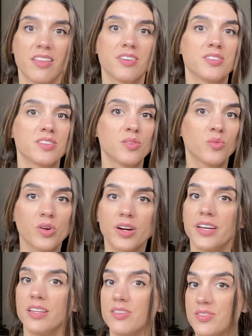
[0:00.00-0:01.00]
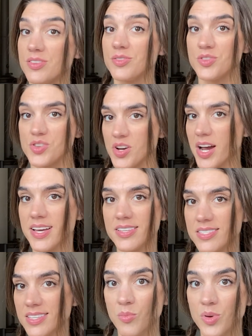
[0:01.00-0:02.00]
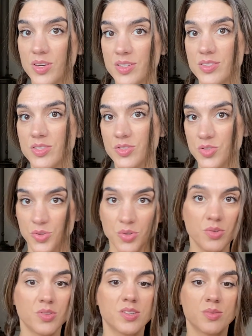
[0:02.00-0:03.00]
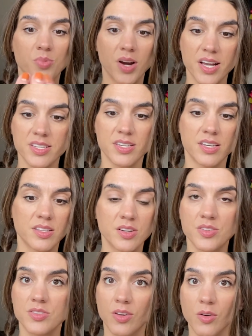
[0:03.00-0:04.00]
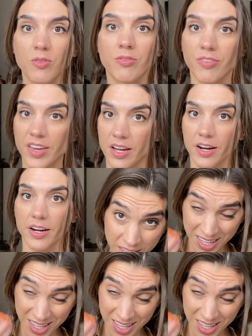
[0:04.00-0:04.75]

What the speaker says: There's no worry, there's no stress, because truth is present. There is no fear.